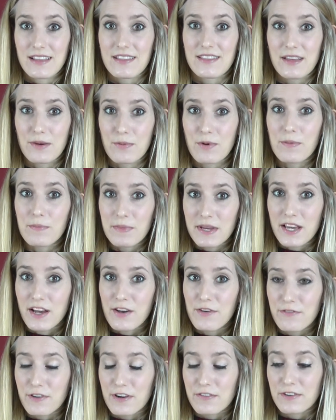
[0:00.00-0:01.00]
they won me
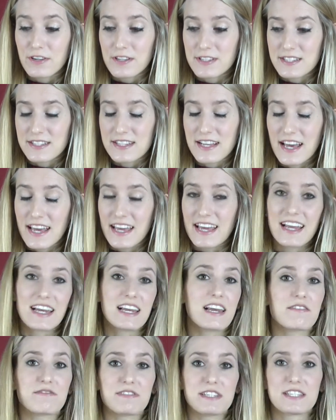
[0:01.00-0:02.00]
over, I've got to say. And
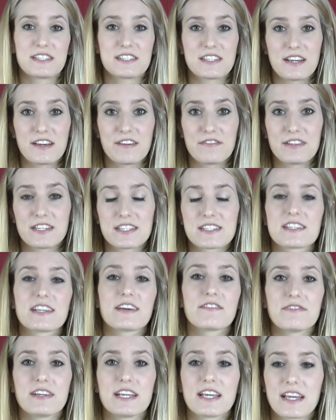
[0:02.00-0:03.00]
lovely service,
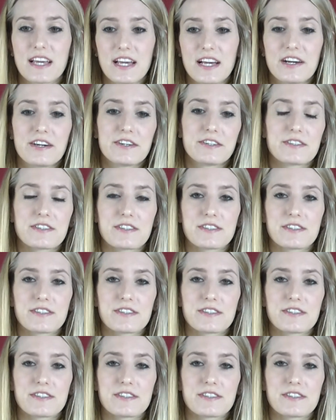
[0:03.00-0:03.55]
lovely girls.